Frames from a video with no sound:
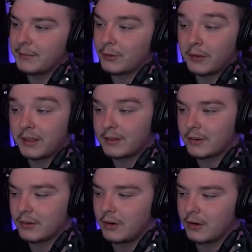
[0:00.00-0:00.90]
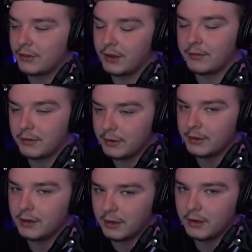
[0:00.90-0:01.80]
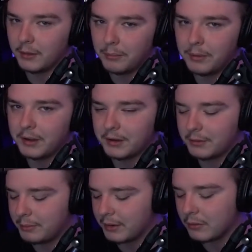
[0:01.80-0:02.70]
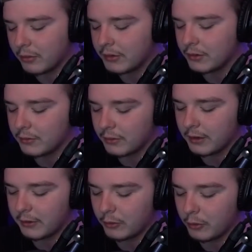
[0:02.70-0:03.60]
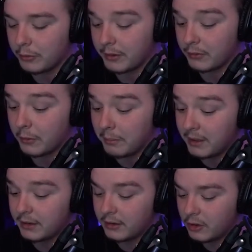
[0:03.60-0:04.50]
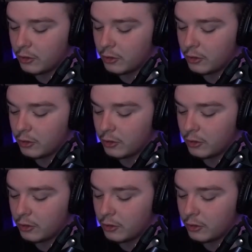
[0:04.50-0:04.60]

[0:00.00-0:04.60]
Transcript: So I think TikTok is definitely a big reason for that growth, because for me,